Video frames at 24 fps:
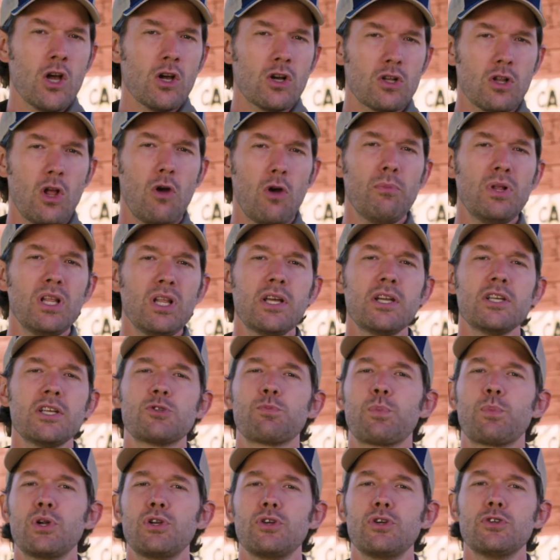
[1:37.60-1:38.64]
Glomalin is
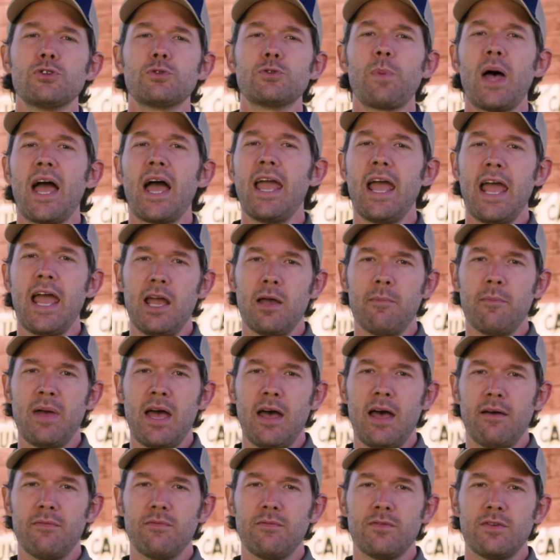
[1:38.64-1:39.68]
produced by
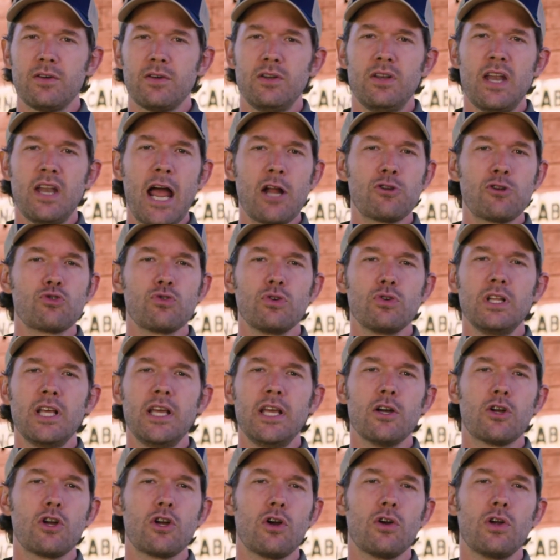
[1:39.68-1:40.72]
AMF,
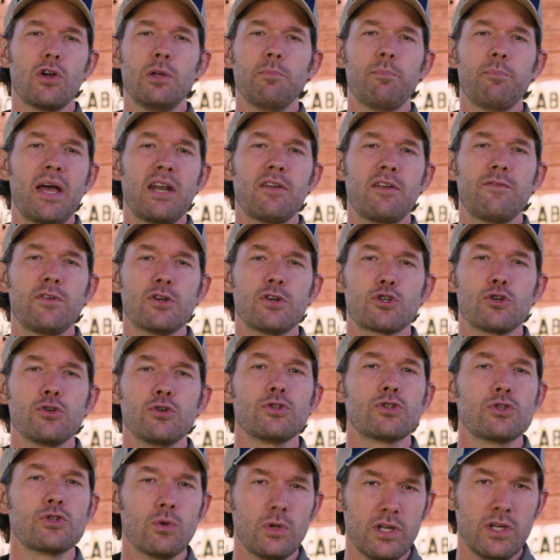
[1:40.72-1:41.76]
naturally occurring beneficial
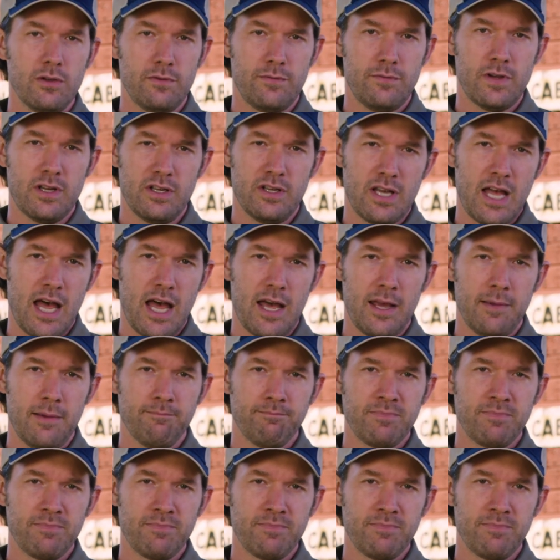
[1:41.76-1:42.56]
soil fungi.